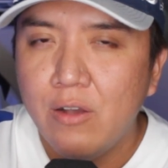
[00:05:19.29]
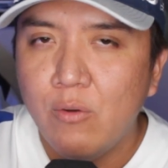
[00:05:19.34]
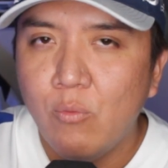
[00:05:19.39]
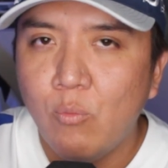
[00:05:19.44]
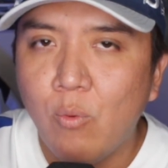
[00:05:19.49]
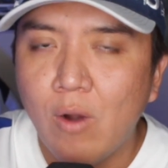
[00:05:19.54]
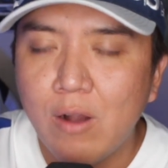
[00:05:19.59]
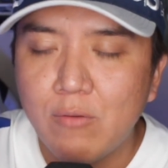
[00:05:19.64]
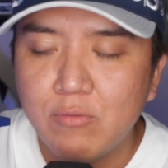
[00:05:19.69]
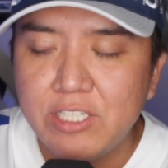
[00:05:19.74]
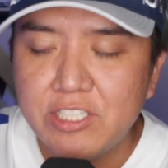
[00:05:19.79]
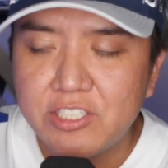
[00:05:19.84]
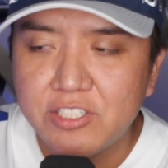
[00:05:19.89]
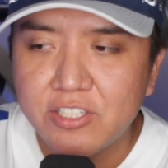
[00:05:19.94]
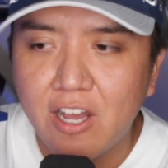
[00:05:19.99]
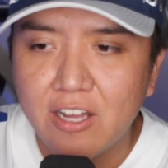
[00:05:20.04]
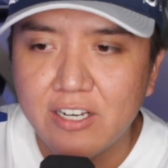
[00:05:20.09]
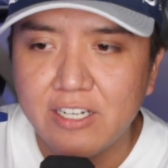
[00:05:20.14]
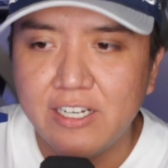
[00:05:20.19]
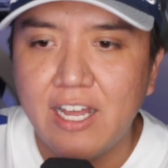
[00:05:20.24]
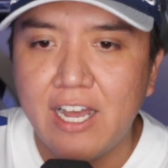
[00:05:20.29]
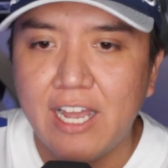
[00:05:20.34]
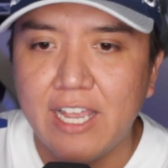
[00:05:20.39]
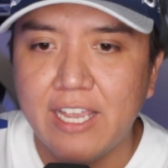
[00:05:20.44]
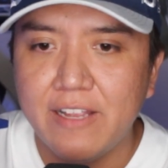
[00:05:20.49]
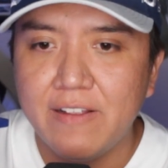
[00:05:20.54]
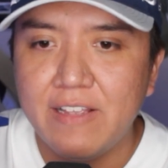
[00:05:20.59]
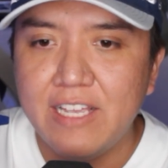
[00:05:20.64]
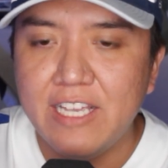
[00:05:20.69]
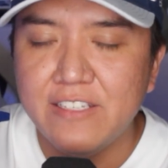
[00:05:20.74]
What we saw
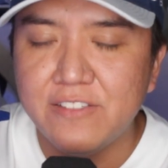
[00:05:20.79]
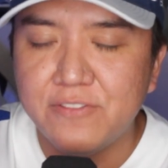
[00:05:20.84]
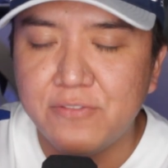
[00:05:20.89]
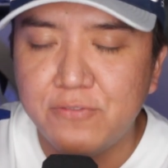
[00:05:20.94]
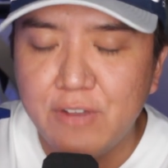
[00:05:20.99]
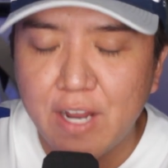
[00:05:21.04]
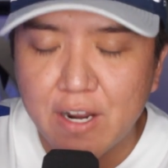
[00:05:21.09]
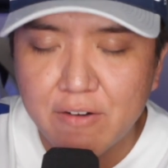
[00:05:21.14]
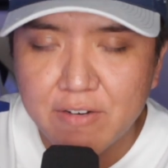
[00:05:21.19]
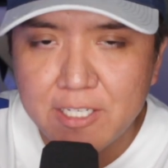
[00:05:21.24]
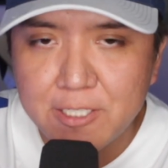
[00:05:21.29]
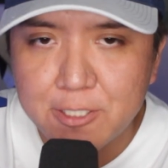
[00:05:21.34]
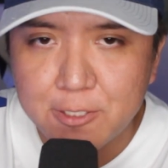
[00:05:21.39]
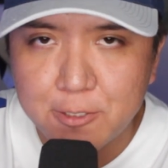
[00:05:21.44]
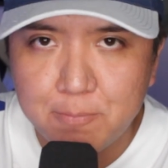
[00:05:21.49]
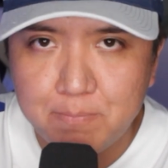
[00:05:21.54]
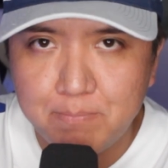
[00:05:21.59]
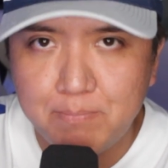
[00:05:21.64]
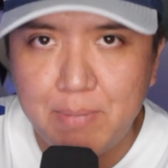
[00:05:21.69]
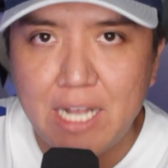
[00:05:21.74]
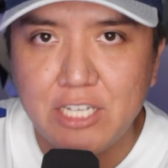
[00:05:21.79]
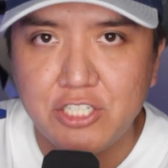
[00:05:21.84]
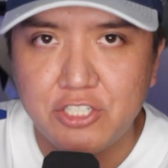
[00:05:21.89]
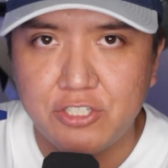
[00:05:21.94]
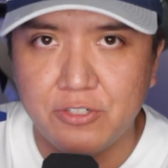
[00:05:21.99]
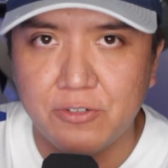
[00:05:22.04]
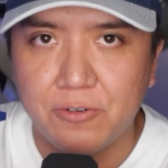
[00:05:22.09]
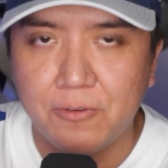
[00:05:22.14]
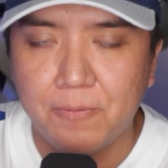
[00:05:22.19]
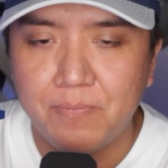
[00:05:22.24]
tonight is very
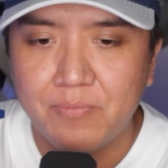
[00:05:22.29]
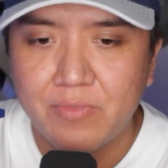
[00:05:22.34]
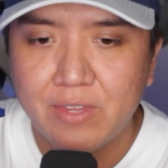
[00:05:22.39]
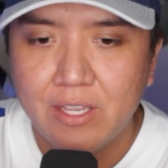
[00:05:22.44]
special